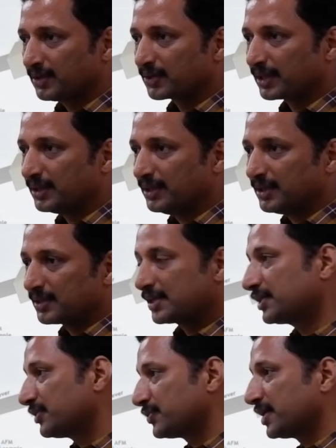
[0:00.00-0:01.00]
Okay.
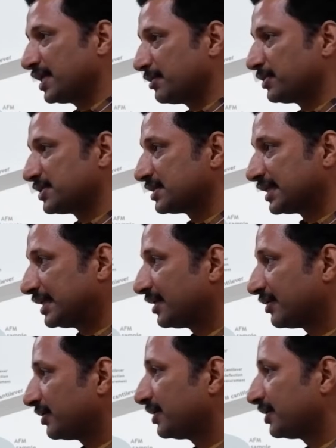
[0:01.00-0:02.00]
Otherwise, what happens
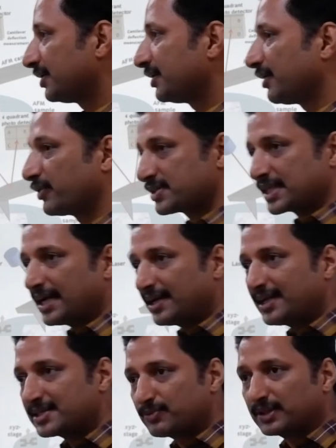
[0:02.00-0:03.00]
here? Our
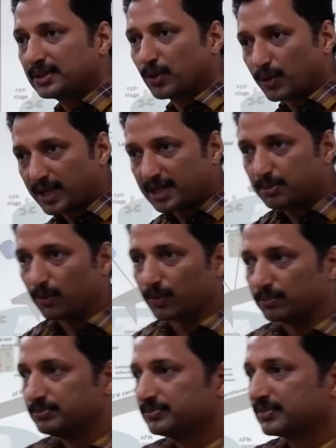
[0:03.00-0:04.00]
scanning is with the contact
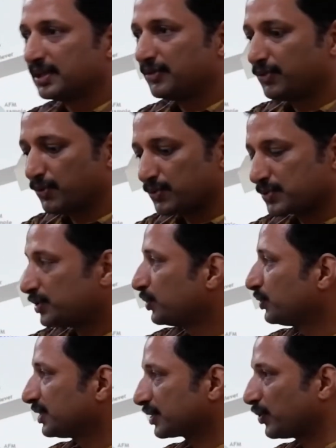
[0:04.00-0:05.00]
mode. If you
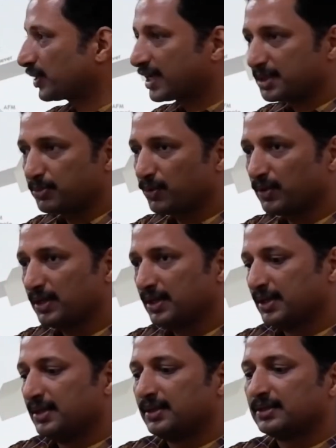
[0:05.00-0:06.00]
do the contact mode,
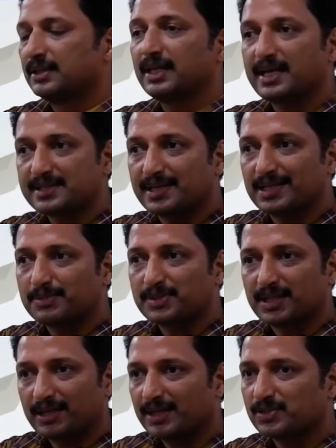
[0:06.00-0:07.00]
the last atoms
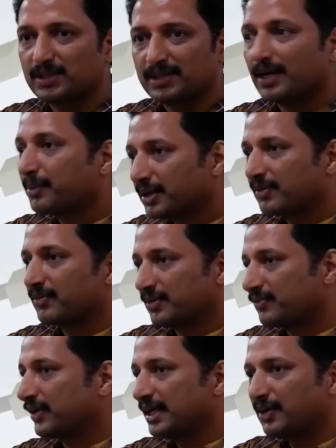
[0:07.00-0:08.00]
can actually,
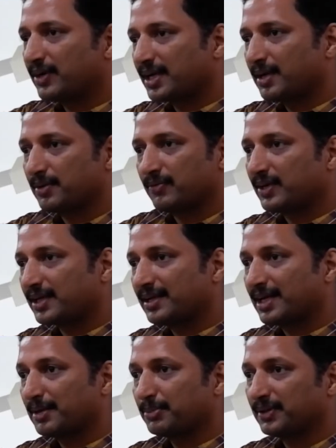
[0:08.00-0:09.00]
finally what
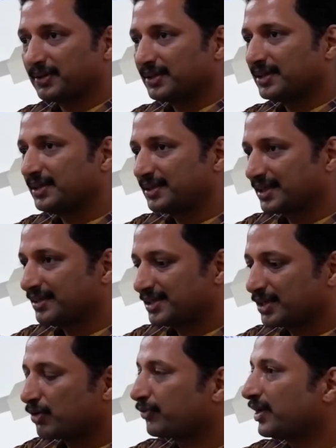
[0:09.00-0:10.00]
can happen? It can
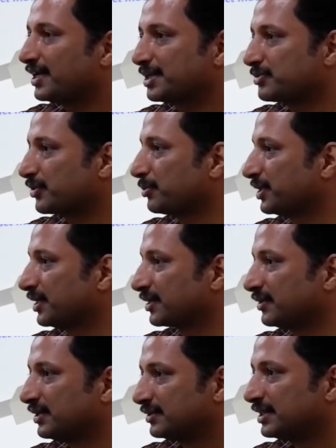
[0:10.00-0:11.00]
tear off atoms from
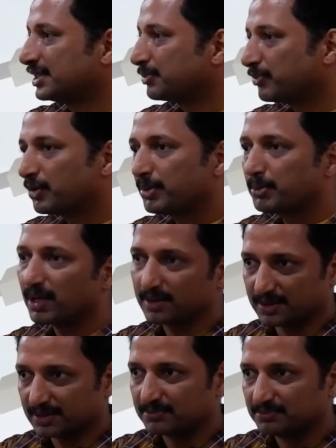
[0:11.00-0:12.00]
here. The tip will be
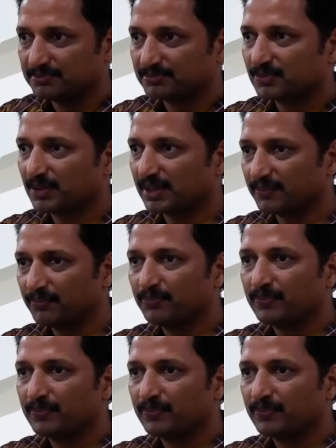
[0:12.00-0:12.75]
blunt. Okay.